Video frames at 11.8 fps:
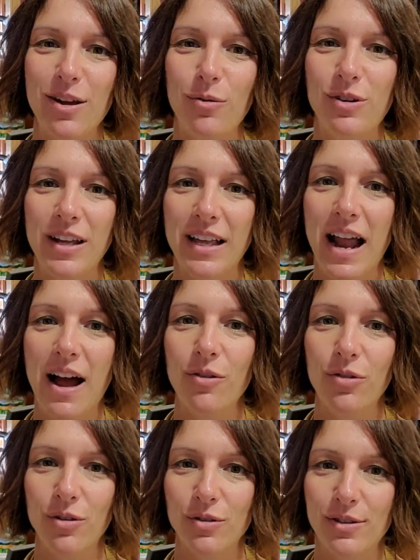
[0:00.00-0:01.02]
So we'll get
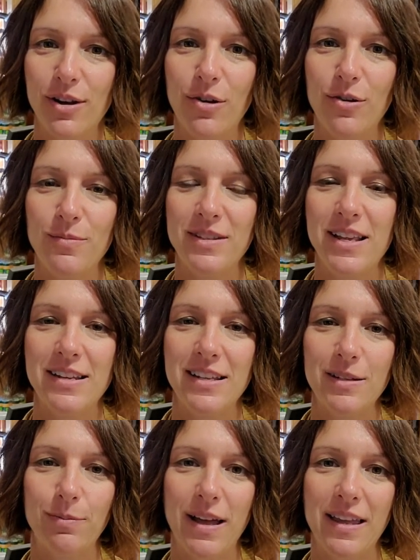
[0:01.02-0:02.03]
out those gnomes and
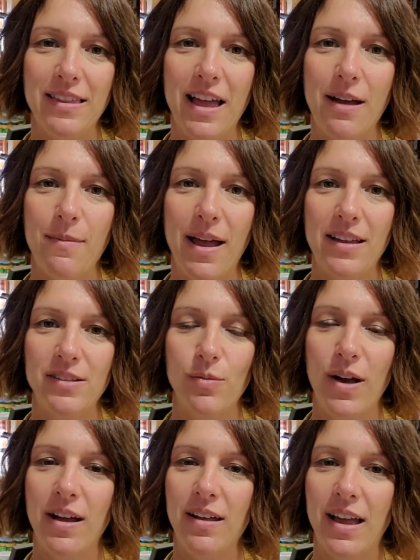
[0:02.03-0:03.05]
display them as
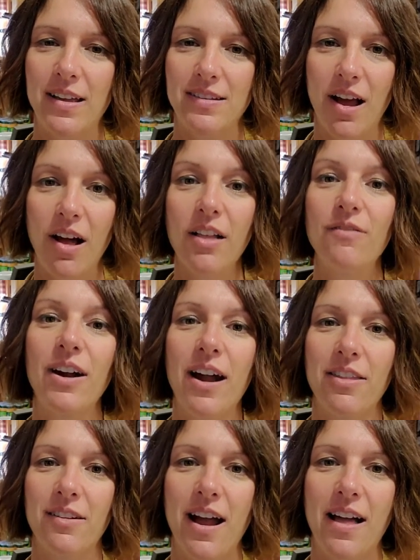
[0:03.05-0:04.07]
well as all of our
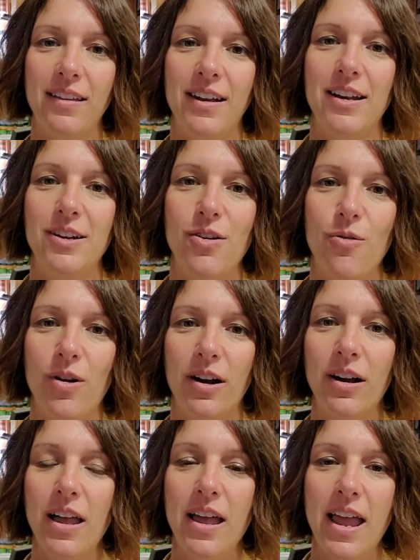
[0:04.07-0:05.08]
other holiday decor.